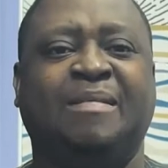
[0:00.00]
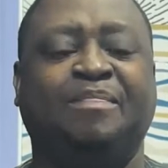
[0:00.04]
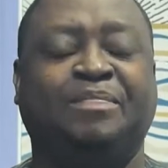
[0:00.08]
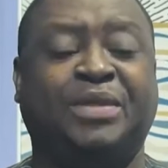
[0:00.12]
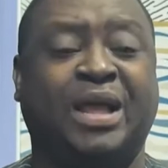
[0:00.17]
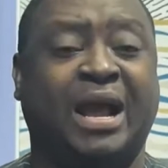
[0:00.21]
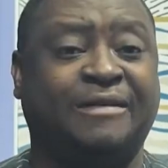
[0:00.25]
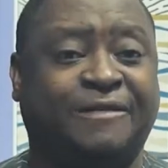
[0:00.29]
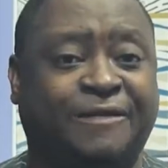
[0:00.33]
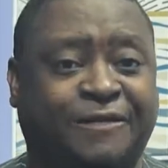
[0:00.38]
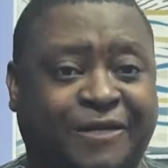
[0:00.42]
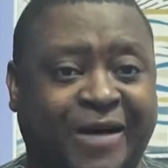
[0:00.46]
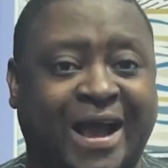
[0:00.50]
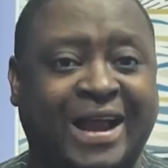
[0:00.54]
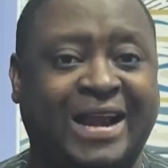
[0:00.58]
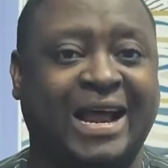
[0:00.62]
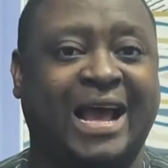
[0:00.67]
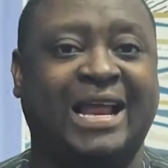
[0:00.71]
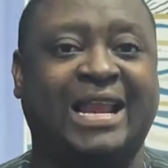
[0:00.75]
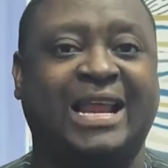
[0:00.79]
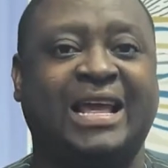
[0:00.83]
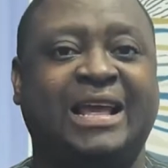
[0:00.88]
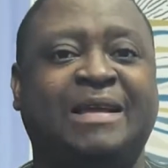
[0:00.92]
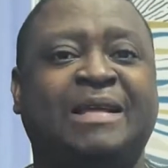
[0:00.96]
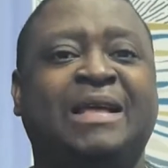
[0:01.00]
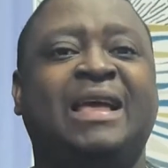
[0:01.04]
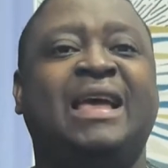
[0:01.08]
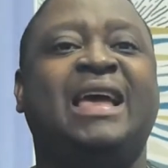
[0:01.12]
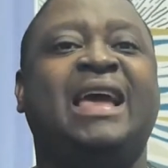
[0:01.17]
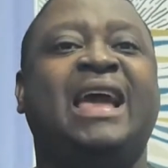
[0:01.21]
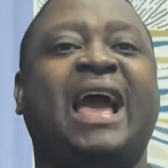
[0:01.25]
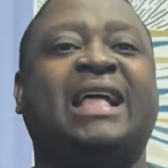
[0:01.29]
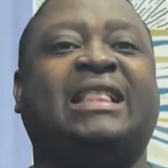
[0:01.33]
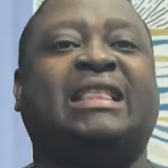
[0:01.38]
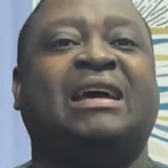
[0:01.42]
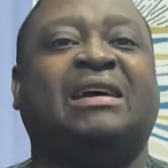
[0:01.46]
Then finally,
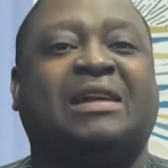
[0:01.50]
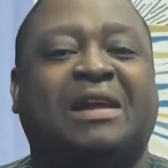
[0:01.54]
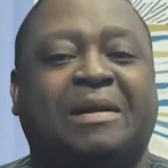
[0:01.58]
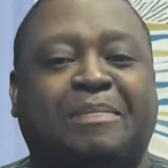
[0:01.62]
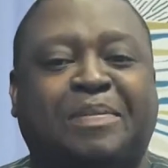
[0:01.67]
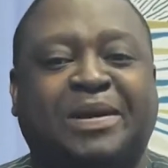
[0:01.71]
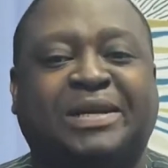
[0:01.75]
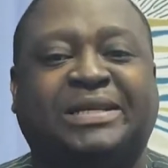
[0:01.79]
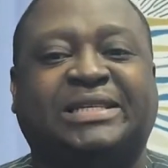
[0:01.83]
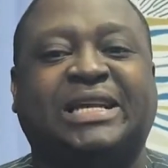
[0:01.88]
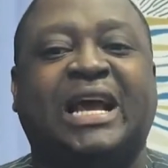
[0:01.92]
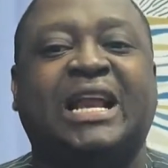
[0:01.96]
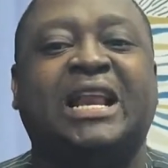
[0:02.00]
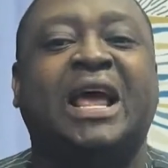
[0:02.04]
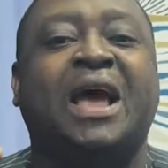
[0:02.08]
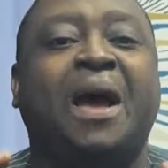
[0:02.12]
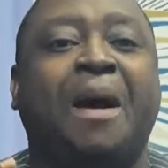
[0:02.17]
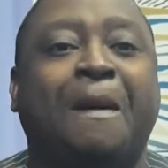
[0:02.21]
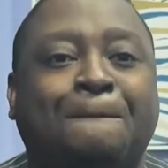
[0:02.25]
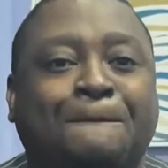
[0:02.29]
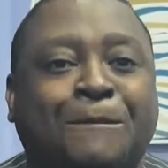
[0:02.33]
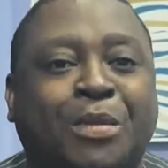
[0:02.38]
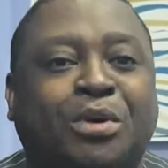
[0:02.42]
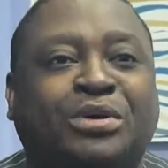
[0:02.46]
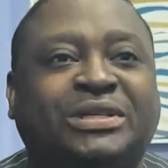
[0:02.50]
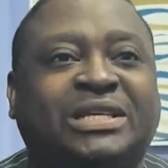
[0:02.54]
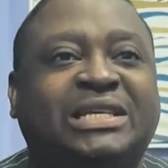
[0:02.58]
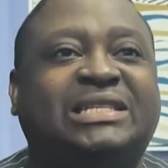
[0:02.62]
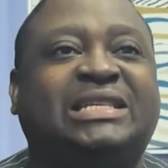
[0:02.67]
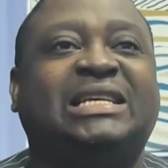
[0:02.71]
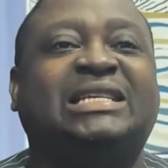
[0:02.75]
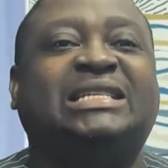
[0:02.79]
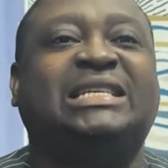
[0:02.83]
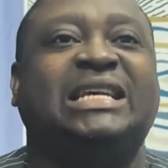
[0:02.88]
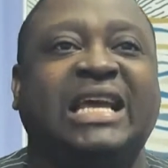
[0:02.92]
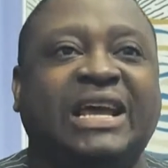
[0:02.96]
it represents
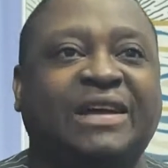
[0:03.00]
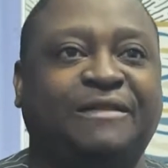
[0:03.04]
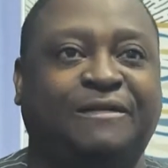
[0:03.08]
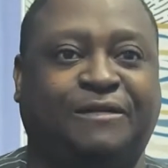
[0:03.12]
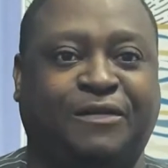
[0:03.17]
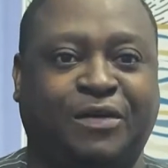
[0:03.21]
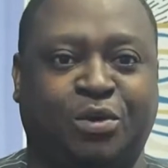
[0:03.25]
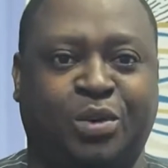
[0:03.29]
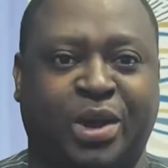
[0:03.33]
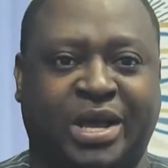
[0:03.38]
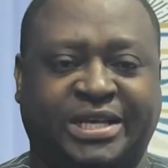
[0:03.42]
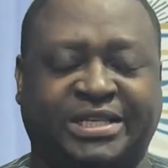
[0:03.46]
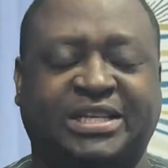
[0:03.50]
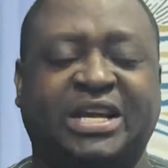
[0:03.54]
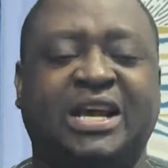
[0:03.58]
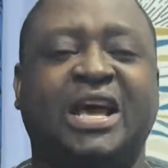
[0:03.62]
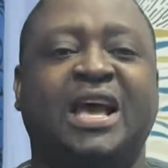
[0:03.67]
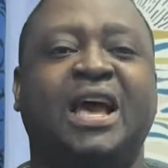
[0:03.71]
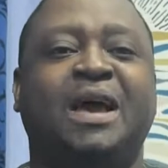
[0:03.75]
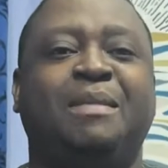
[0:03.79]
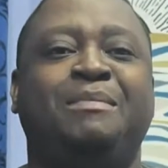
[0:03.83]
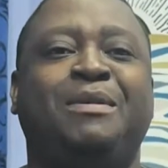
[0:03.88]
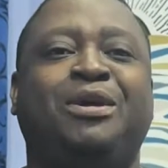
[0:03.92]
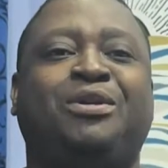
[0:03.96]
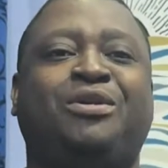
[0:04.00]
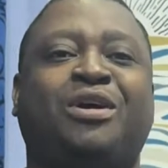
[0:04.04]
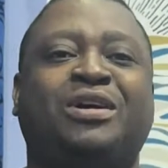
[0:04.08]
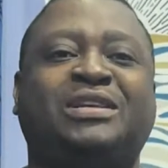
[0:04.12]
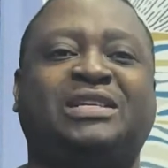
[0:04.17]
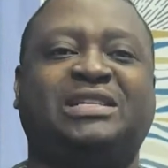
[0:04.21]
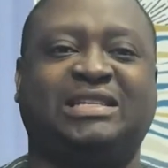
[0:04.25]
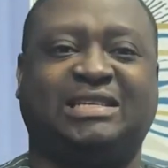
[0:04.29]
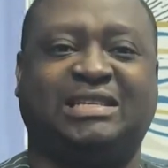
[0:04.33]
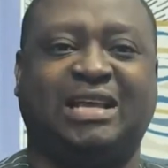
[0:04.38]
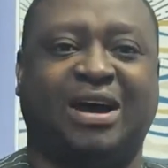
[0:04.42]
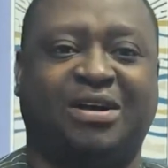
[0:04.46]
Moses' influence
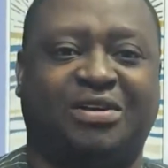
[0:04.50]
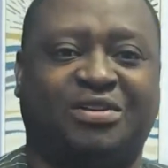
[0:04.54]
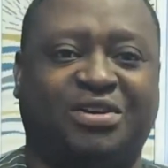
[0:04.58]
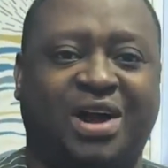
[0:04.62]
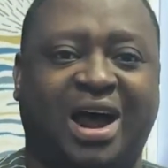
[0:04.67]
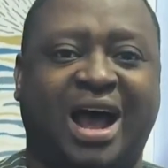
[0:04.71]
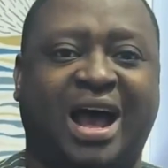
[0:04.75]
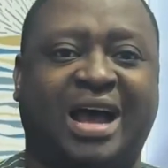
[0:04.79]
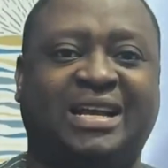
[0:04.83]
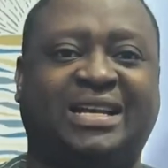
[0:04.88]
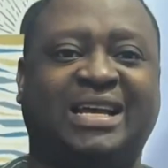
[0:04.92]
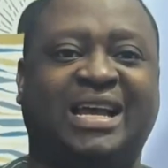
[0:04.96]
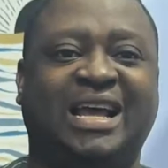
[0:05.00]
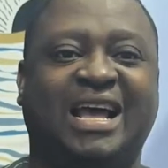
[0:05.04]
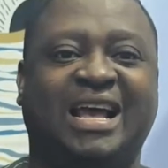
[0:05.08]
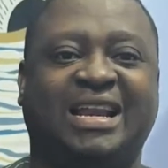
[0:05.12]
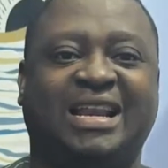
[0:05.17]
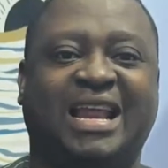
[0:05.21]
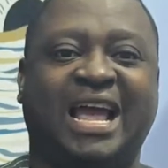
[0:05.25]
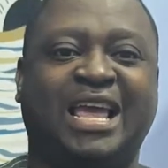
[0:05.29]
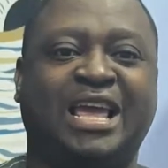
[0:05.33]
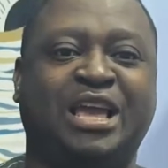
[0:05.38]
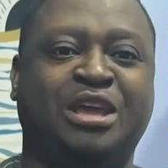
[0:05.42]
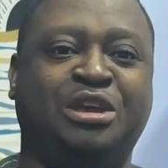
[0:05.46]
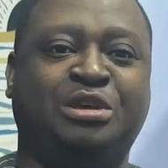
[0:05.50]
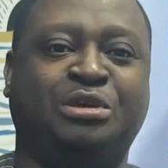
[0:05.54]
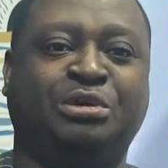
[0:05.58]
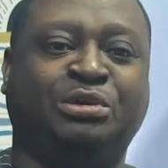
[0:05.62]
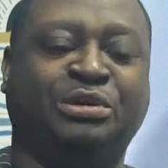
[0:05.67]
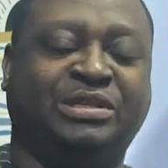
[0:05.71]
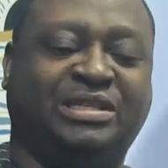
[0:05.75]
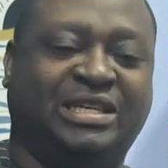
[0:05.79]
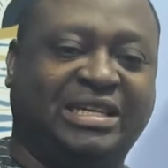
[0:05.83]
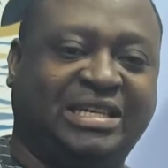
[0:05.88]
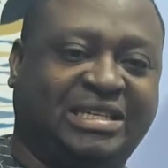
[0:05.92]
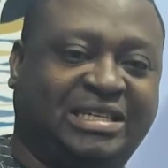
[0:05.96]
because it's the rod that he
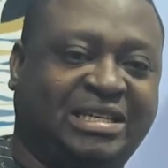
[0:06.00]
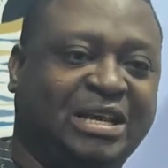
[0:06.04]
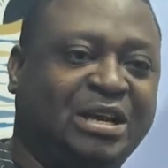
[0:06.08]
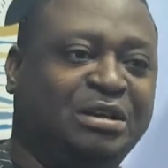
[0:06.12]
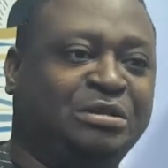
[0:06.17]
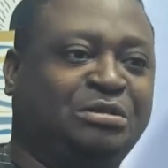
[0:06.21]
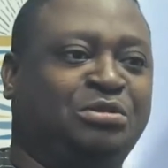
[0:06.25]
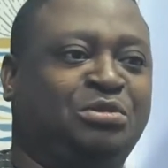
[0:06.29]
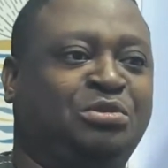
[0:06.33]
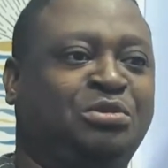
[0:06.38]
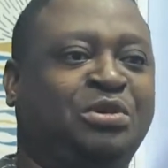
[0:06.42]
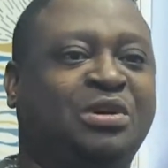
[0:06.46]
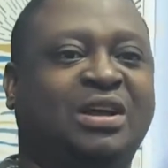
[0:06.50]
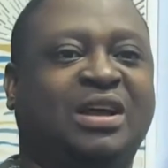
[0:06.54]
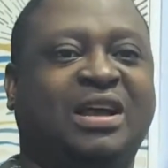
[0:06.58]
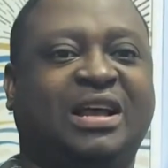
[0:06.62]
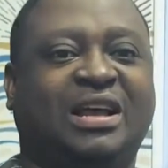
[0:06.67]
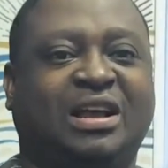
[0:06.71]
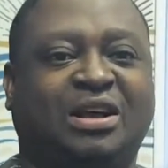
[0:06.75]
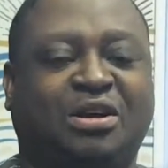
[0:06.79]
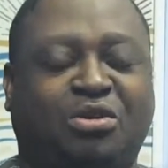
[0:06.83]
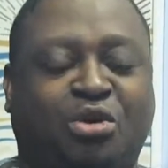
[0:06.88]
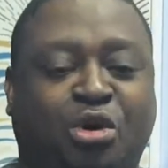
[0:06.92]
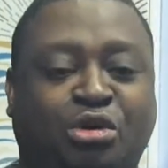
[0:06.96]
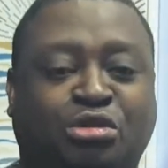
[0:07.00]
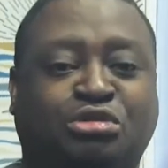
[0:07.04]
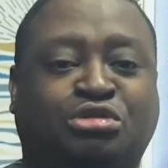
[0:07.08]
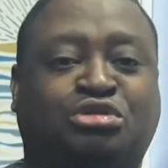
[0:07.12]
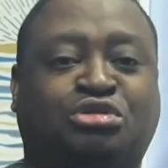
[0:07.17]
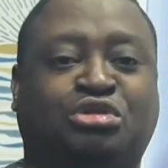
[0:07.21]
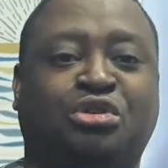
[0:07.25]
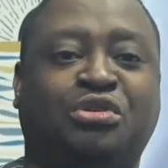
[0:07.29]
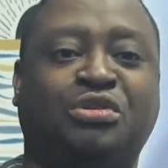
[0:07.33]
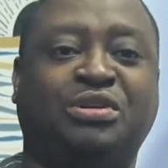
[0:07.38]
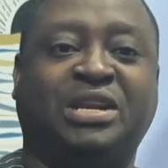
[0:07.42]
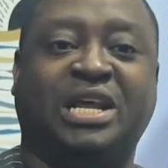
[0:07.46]
uses to
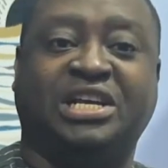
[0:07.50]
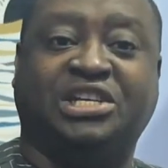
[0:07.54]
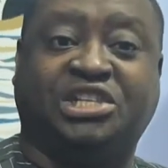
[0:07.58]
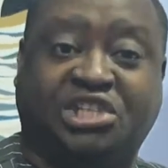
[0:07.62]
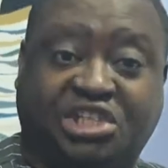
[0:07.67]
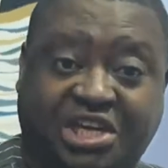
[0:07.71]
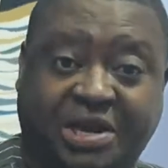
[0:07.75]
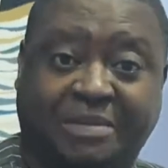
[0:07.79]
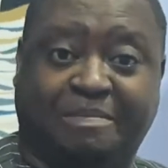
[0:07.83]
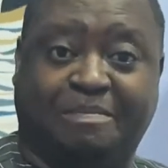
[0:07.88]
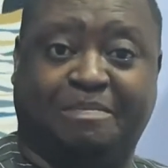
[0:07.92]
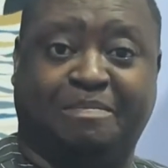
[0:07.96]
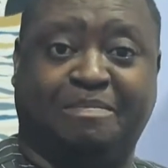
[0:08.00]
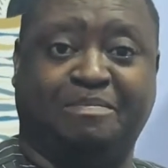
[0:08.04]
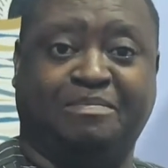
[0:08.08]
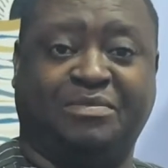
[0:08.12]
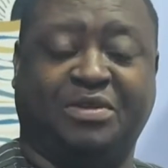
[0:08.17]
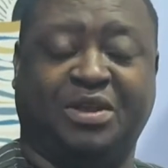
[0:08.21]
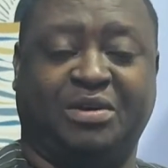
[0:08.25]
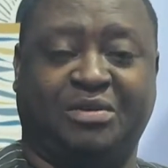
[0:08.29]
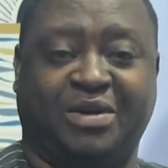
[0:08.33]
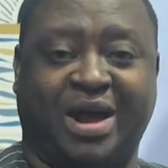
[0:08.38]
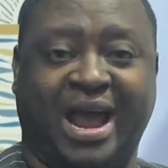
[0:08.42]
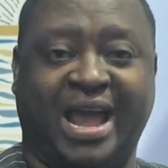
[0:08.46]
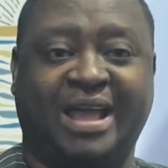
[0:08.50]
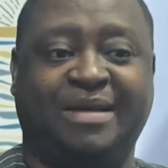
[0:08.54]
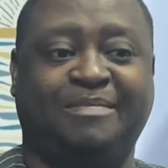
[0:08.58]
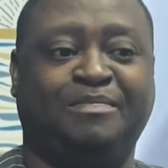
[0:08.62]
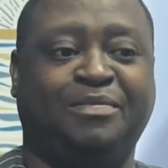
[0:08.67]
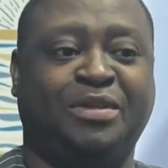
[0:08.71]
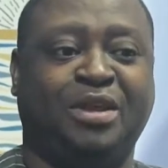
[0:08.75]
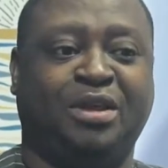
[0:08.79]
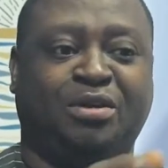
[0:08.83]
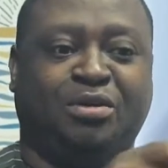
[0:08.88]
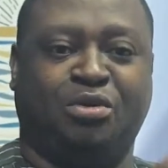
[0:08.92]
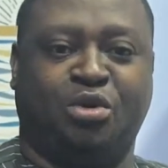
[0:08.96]
control the sheep, right?
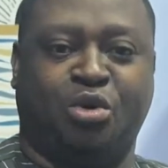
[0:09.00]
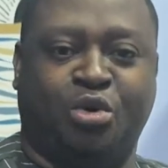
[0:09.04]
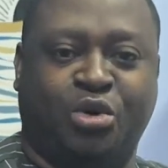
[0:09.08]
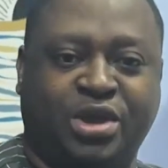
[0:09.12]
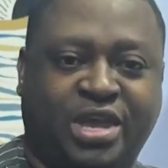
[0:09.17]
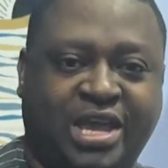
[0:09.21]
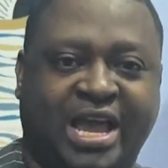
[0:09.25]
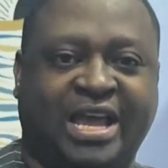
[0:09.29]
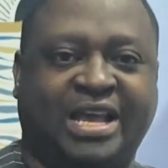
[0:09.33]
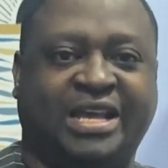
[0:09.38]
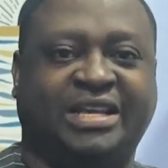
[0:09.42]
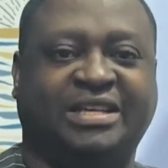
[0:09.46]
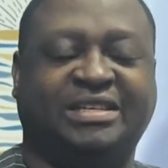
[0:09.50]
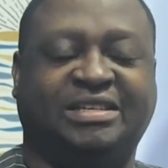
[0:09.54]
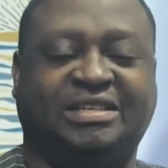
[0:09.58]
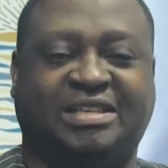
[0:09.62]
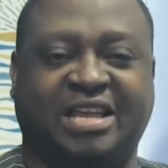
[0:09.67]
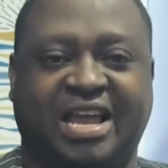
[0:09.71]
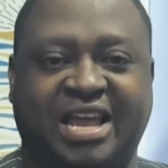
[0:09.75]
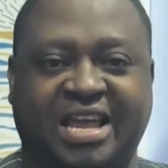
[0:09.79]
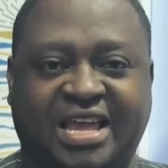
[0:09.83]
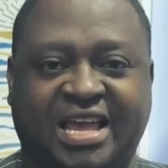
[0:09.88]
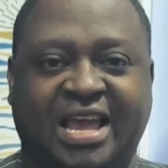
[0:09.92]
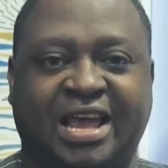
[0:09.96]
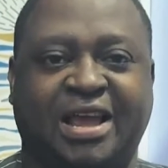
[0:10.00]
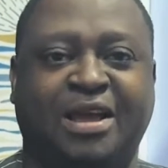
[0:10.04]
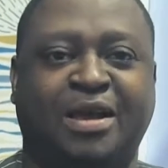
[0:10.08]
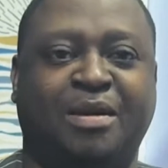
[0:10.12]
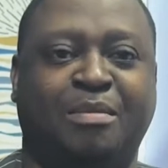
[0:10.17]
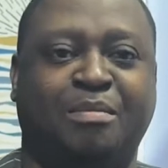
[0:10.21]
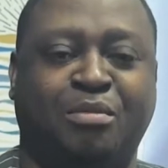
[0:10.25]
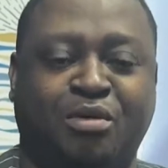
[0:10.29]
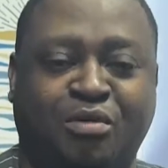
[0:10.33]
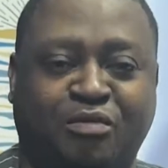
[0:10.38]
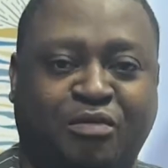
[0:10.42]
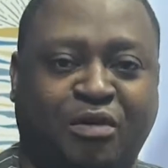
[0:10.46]
Go here, stay here,
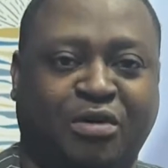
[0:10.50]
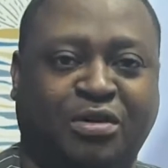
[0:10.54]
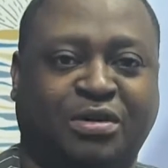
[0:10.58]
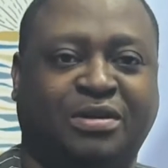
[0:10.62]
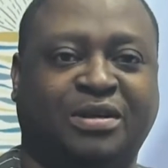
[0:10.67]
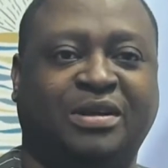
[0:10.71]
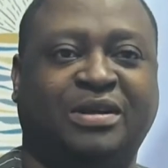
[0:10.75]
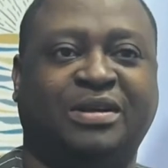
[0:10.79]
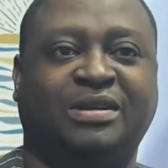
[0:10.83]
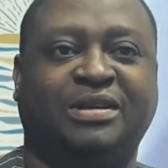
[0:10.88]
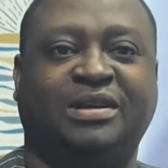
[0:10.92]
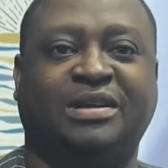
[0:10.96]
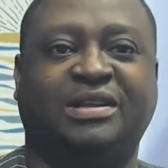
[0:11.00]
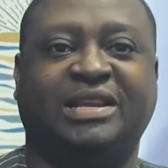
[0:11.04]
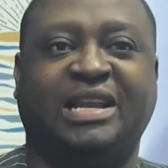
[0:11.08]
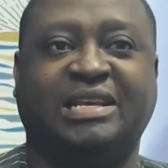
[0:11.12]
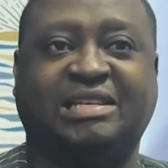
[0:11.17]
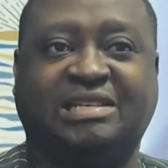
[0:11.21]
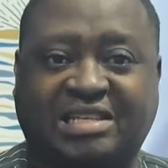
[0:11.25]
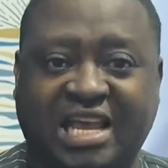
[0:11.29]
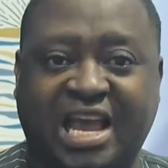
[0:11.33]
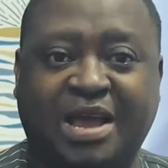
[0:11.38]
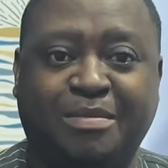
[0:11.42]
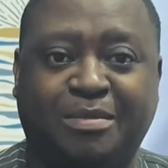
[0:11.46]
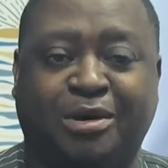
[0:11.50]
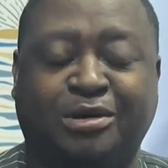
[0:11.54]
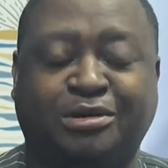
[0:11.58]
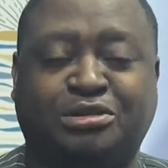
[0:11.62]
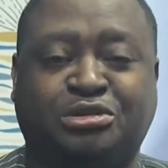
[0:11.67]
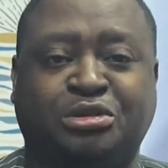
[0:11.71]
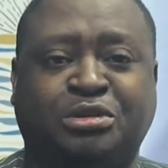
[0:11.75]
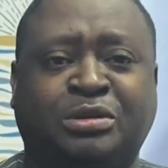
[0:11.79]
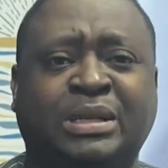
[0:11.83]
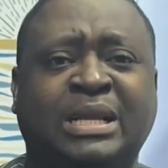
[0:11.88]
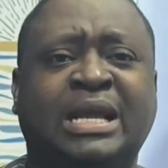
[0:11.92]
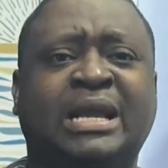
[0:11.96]
move on. The same
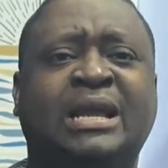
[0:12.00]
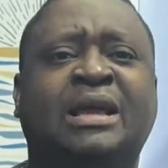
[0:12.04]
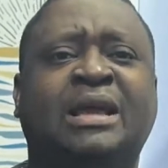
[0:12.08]
also.